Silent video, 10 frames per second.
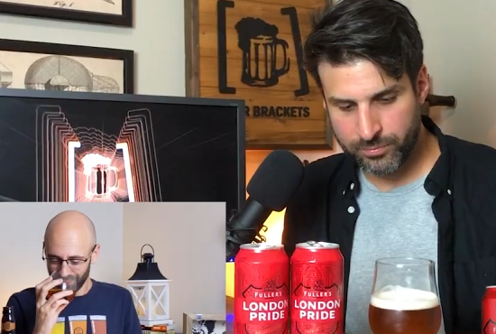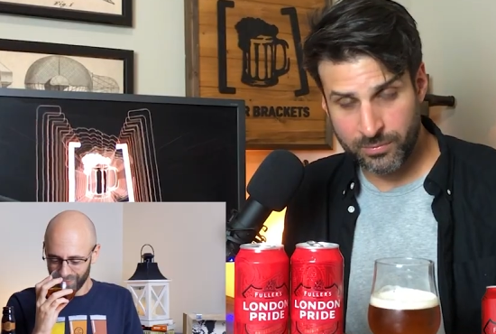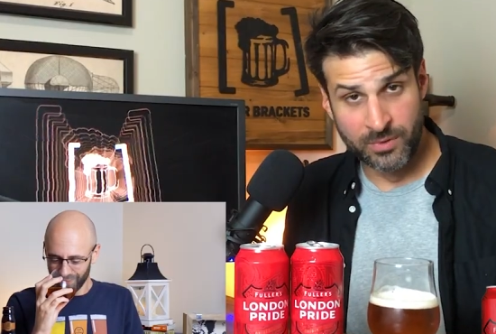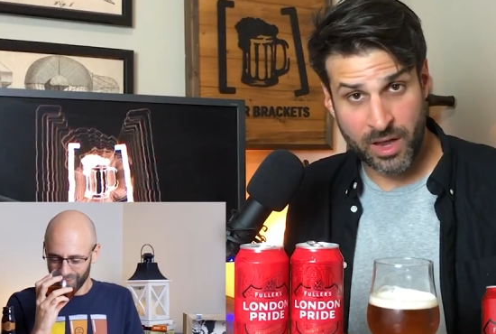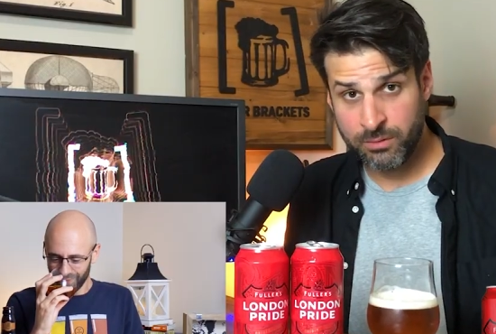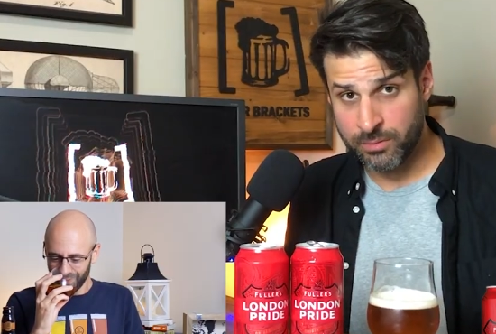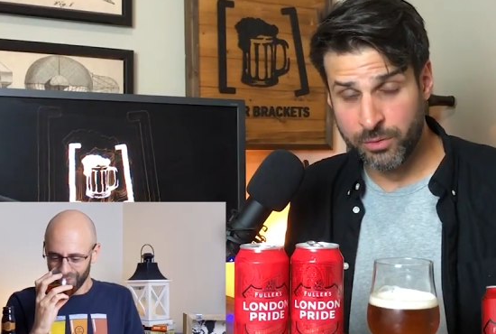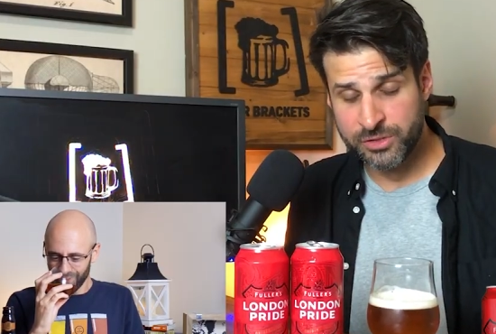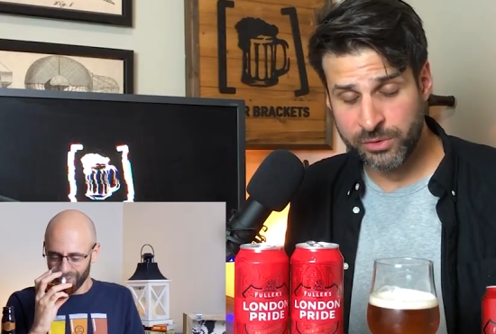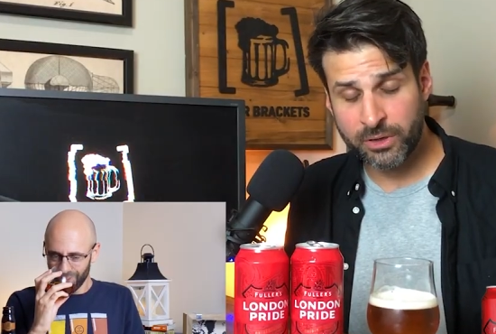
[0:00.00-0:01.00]
Speaker 1: Yeah, no,
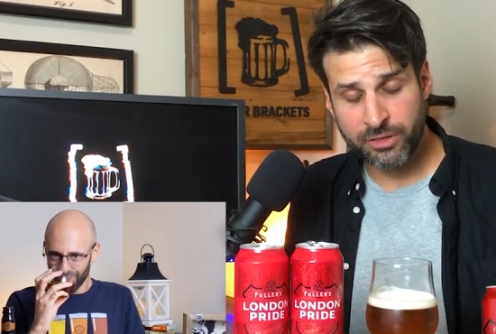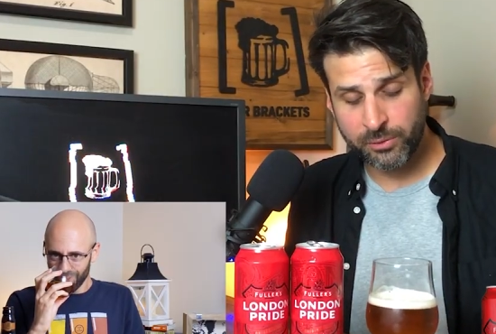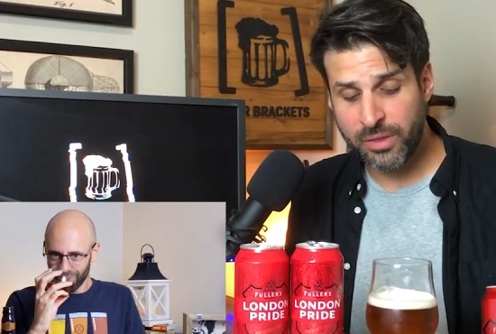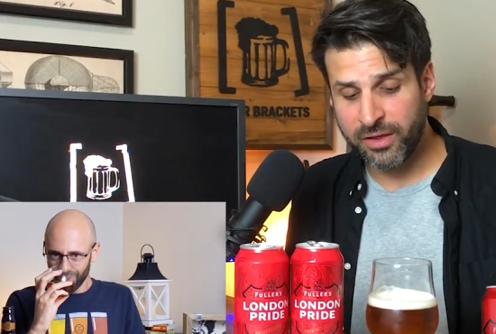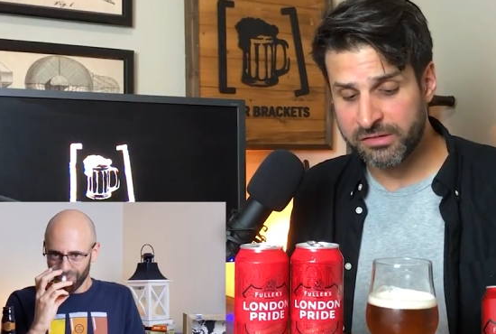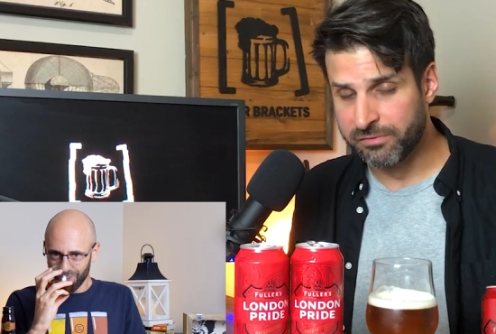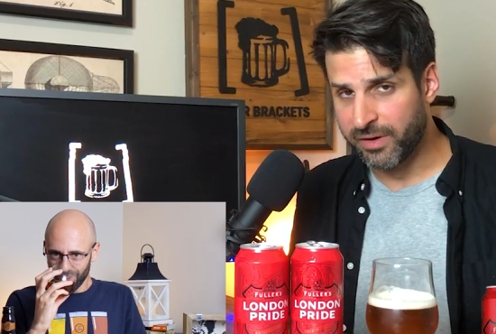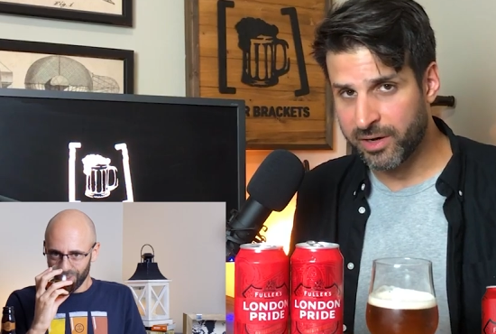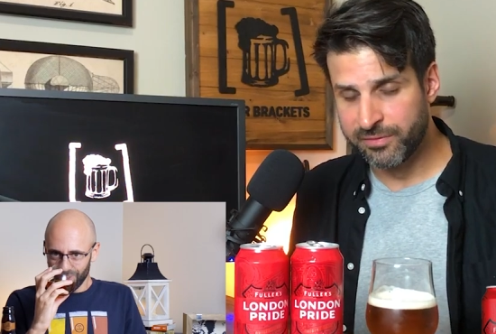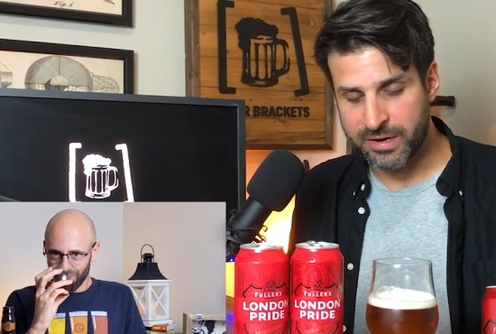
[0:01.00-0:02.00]
two out of three I think is a
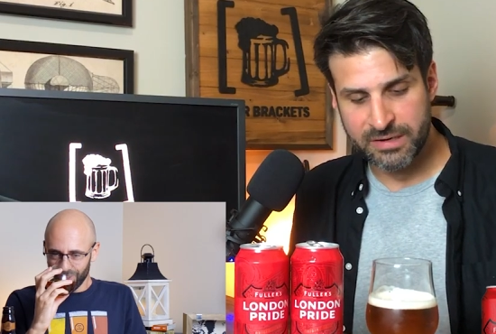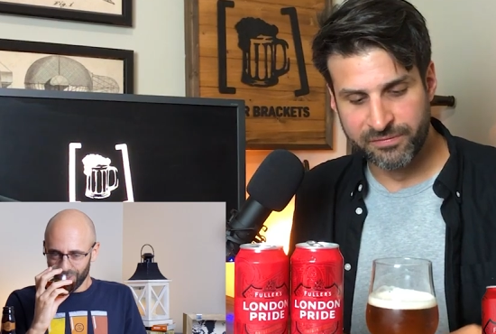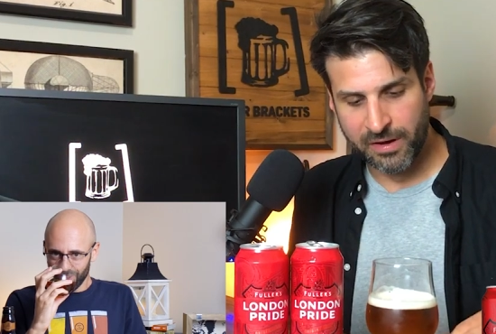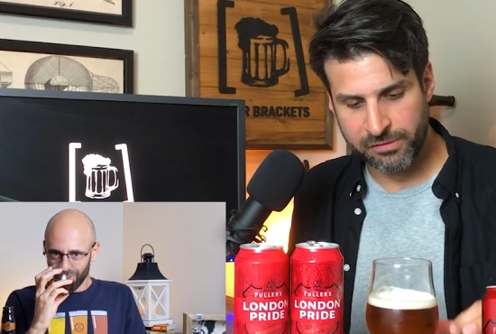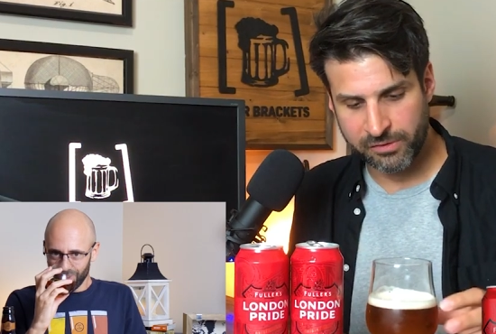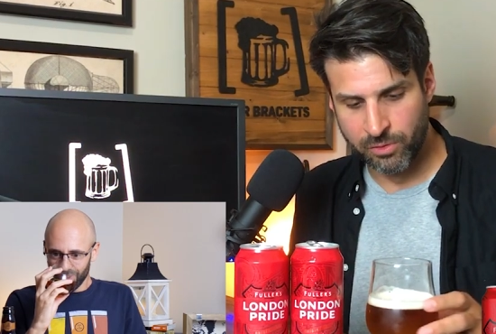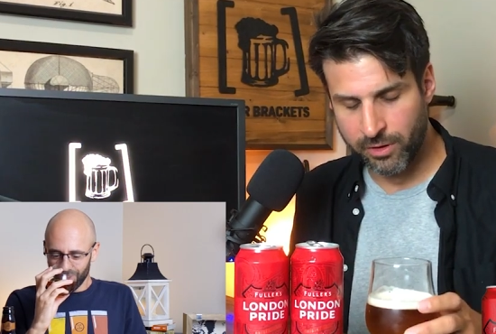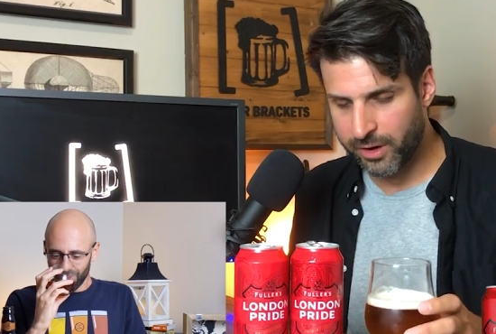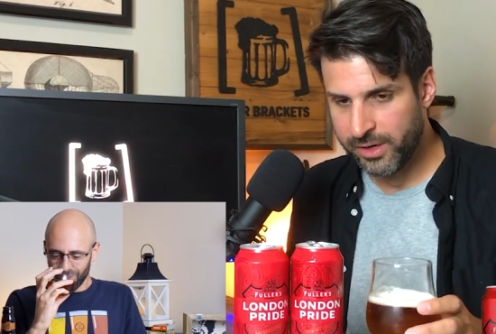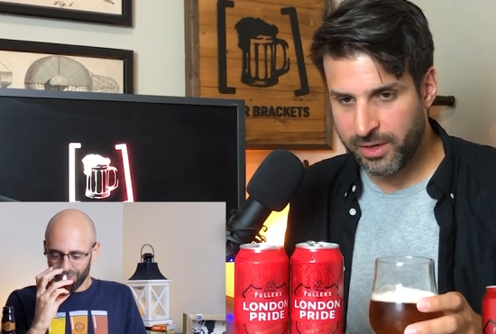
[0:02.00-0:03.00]
very, very fair
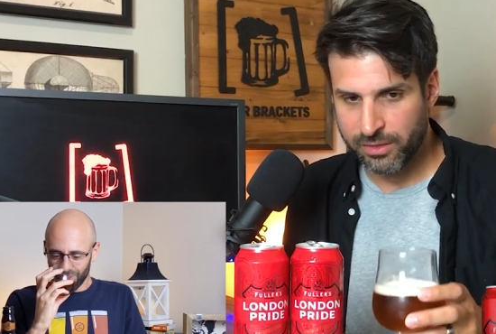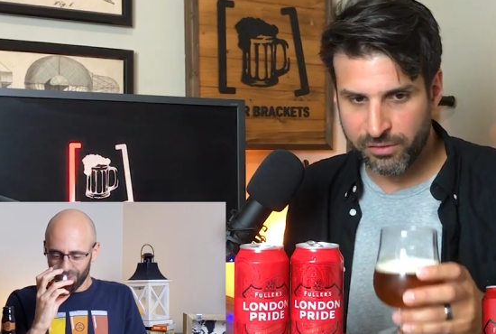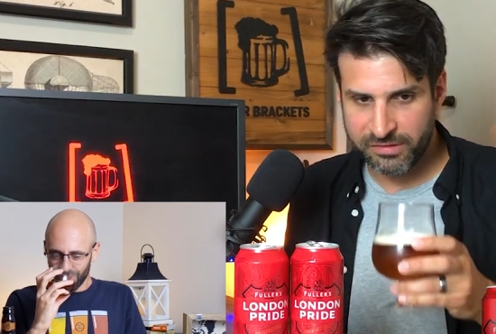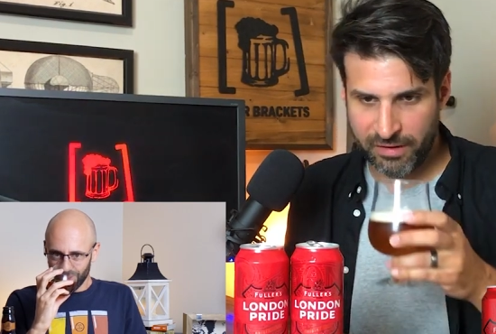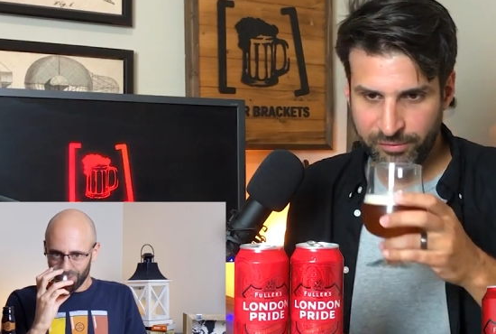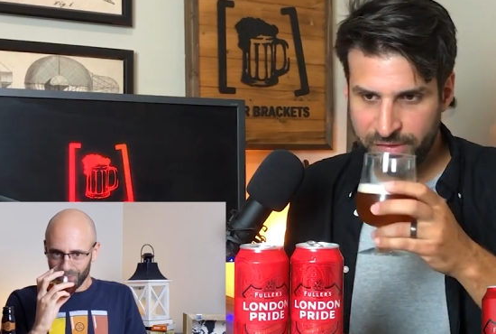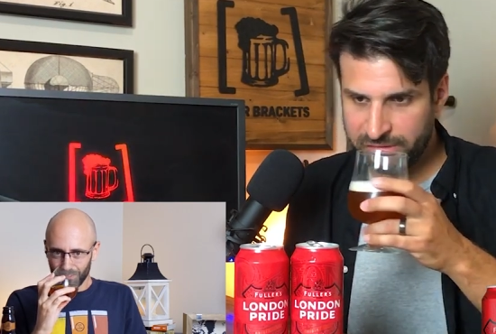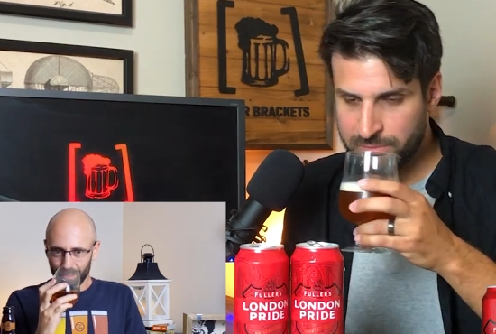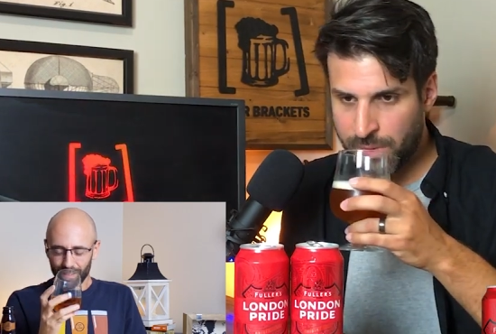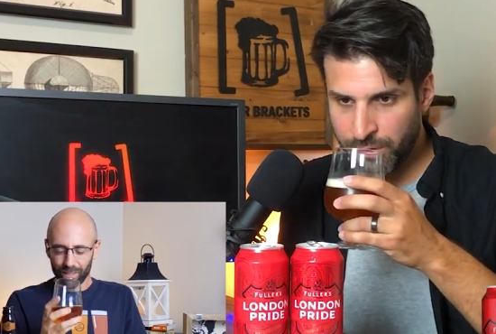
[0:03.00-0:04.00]
score. There's definitely
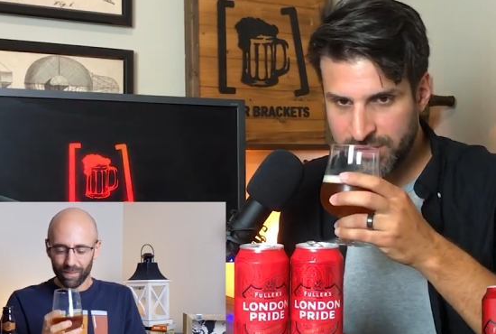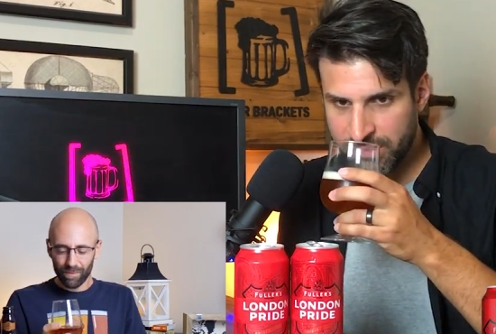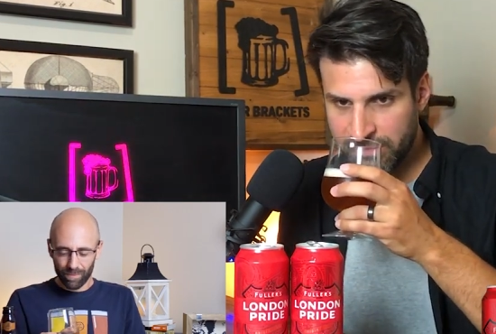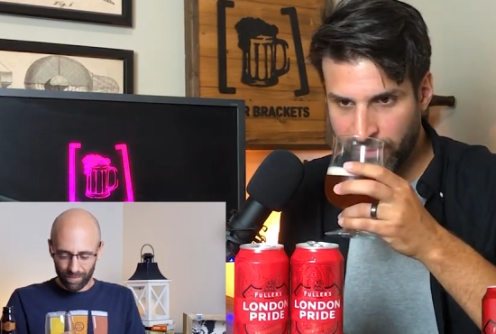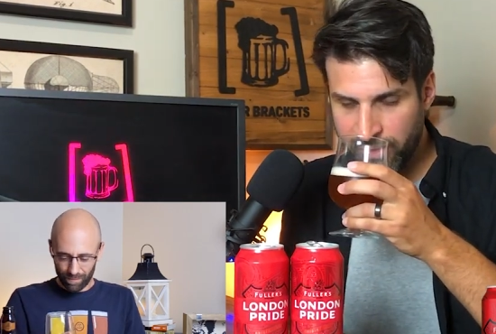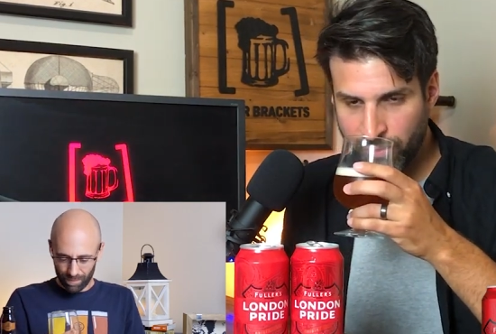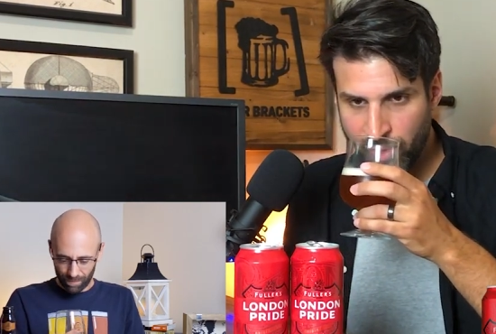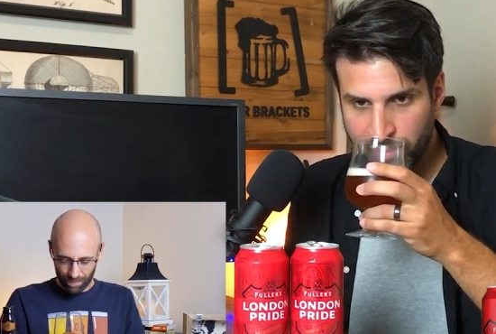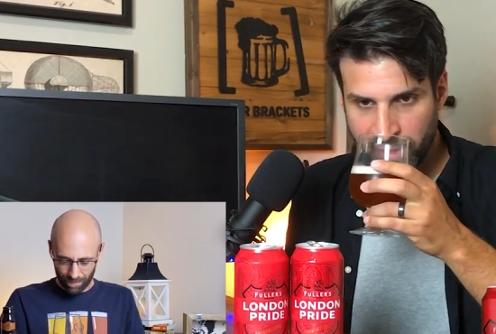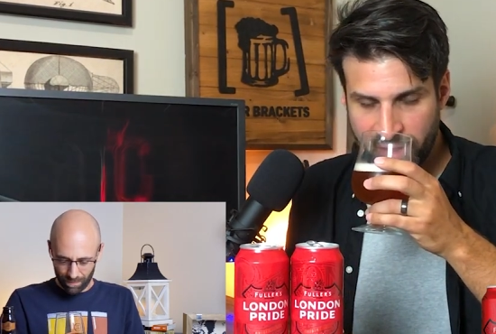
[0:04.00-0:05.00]
some maltiness on the
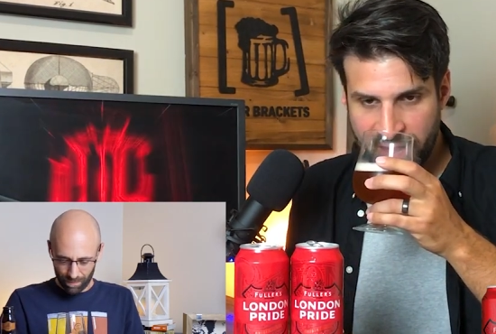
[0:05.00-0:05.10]
aroma